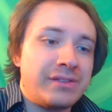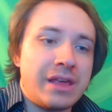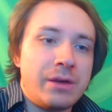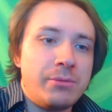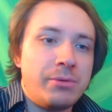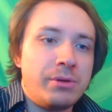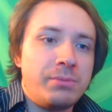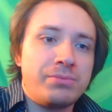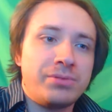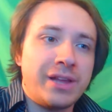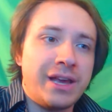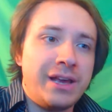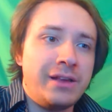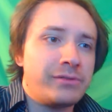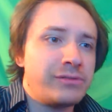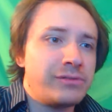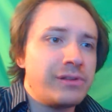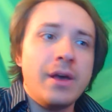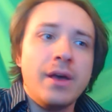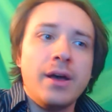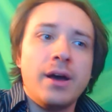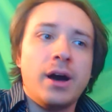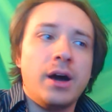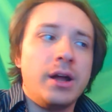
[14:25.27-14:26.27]
they would place
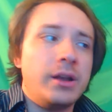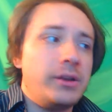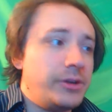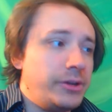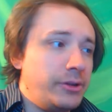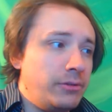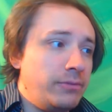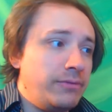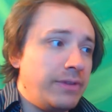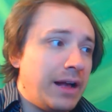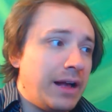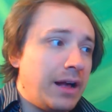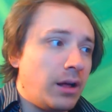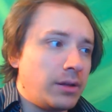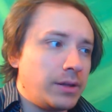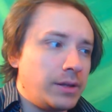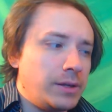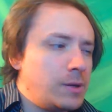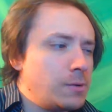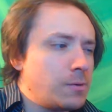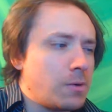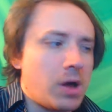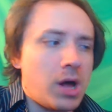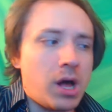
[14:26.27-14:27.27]
undue
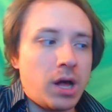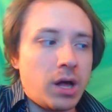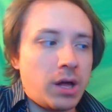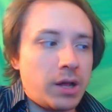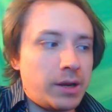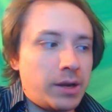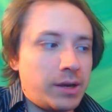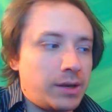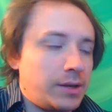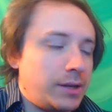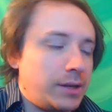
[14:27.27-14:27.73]
value on,